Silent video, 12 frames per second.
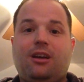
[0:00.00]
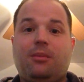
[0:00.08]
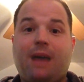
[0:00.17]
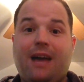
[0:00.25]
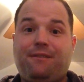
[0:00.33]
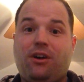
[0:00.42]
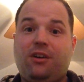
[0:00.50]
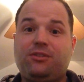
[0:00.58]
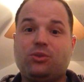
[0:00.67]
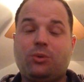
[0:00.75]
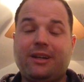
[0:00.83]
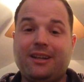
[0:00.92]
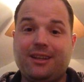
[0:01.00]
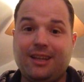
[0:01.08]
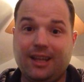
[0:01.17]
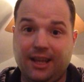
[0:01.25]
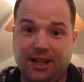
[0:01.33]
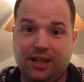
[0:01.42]
Half off is one
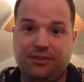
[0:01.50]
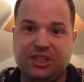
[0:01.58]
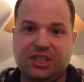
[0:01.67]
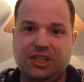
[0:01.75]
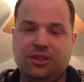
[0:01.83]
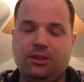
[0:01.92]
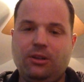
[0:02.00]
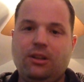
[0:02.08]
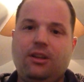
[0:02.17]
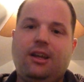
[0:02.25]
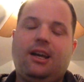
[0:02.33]
hell of a deal